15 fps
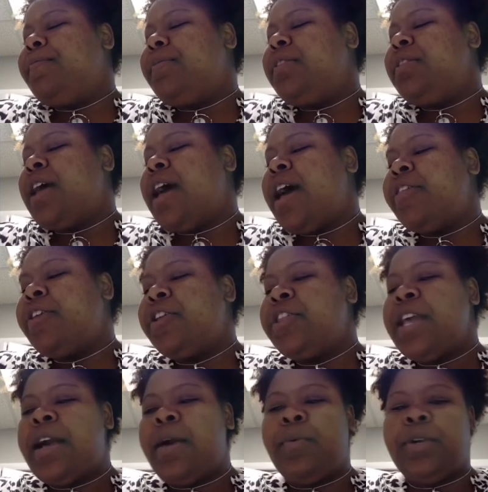The other
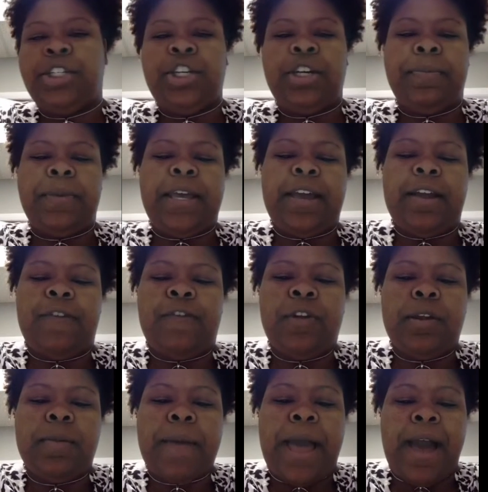thing I want you to be
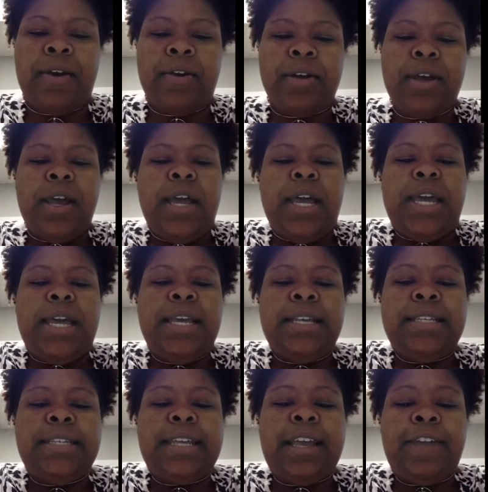careful about
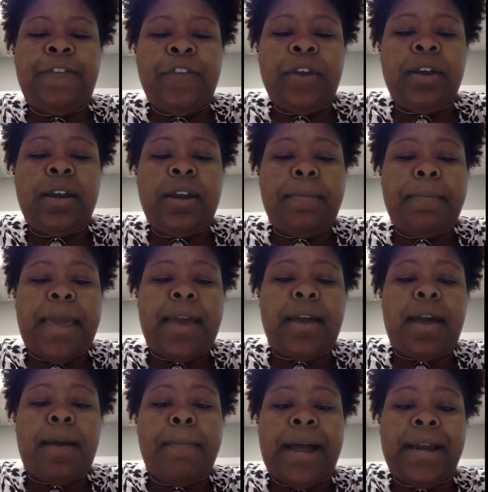is if you're going to
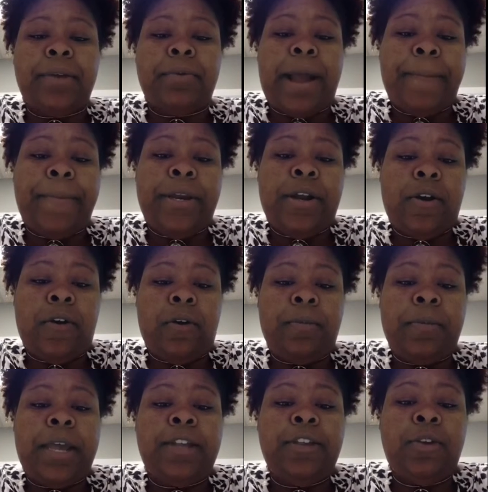make a body wrap at
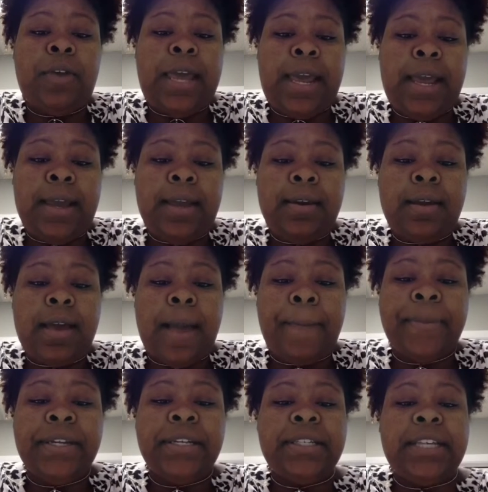home, and you can, I'm
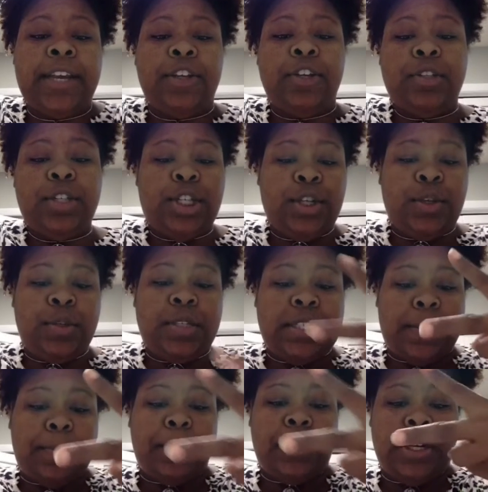going to tell you 2
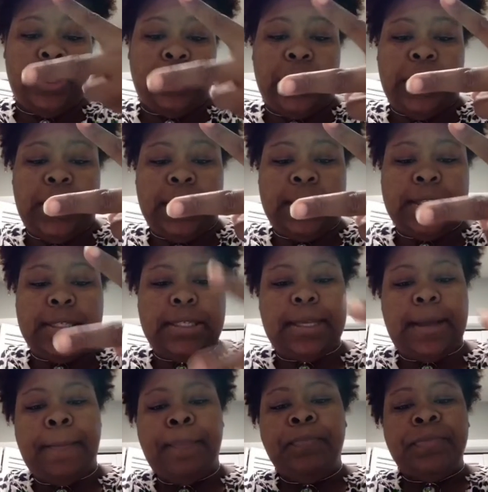simple ingredients.
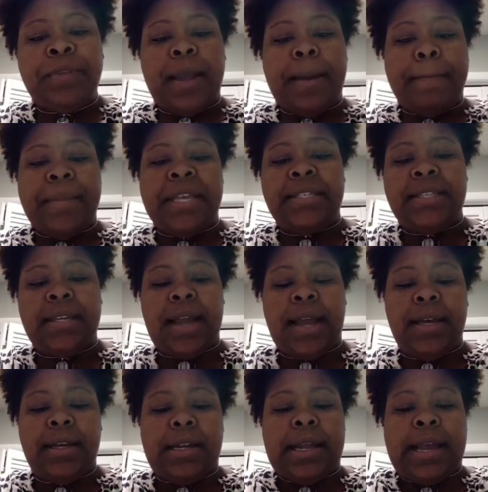
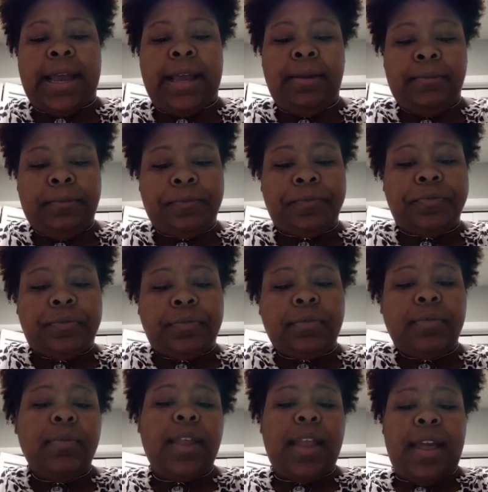Bentonite clay.
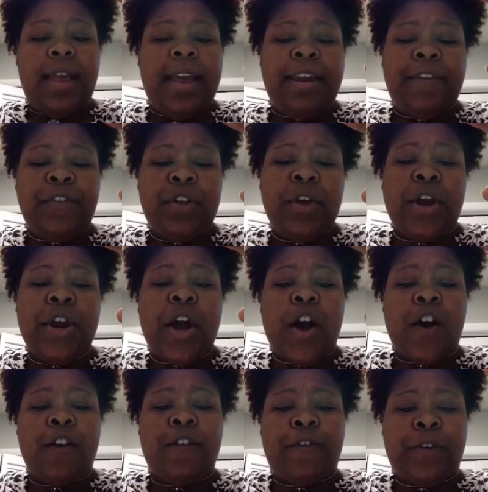And if you go to
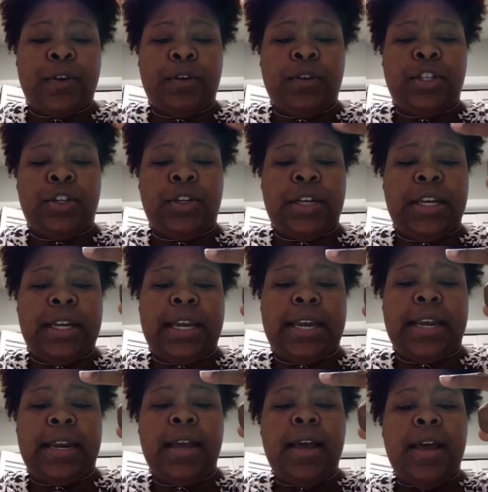Whole Foods, you can
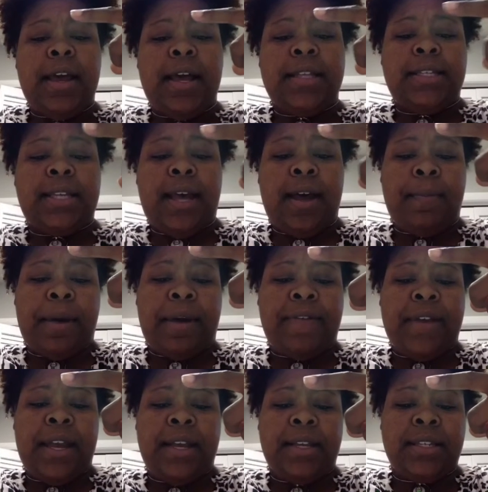get a tub
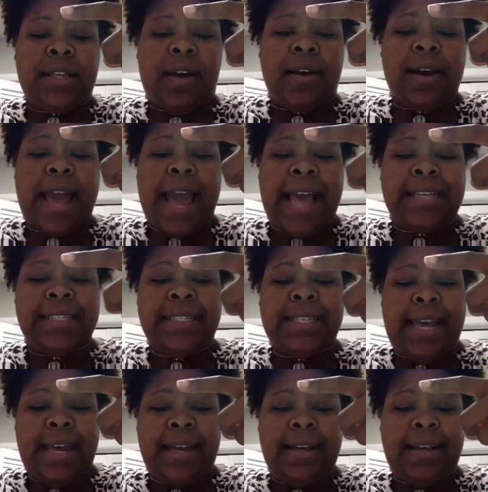of it. It's called Aztec